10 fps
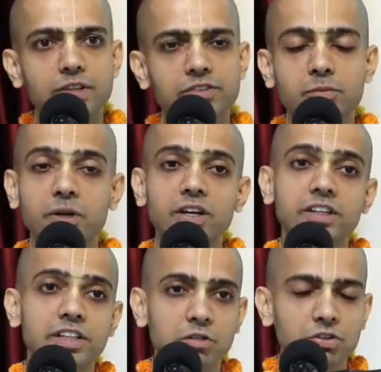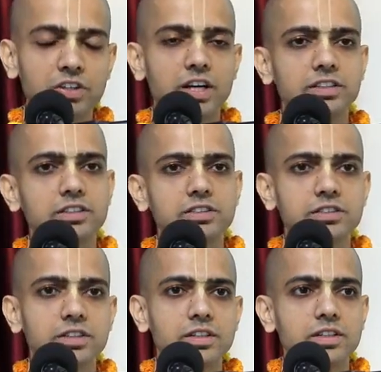Similarly, there was another
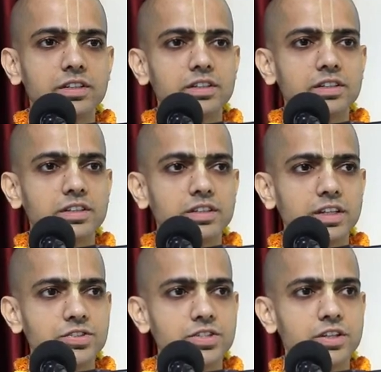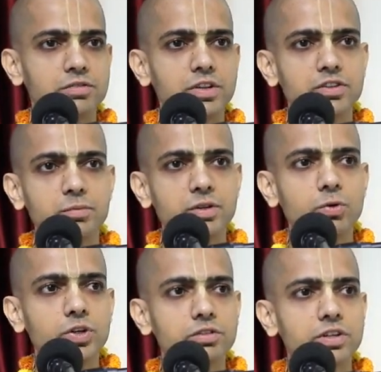instance when some
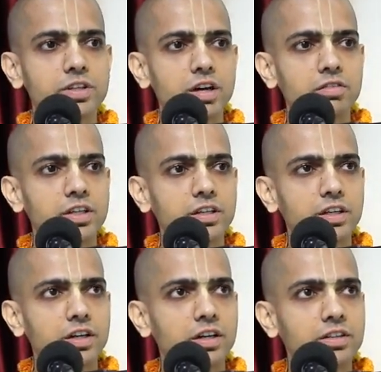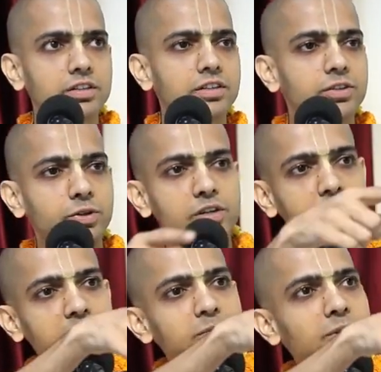devotees were traveling in a car. You can
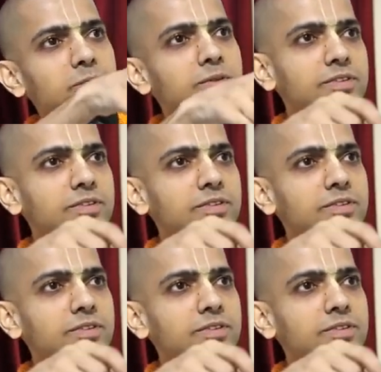wake him up.